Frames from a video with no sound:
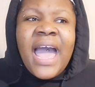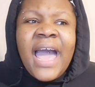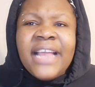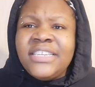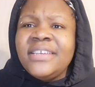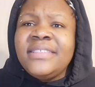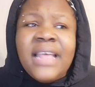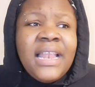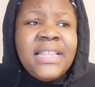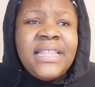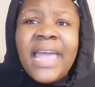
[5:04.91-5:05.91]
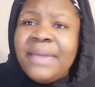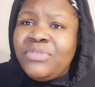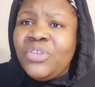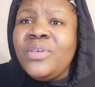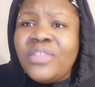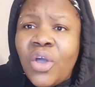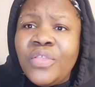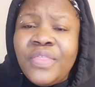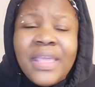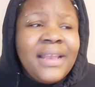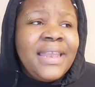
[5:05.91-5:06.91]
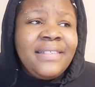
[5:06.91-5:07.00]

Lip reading: and just let him do his own thing.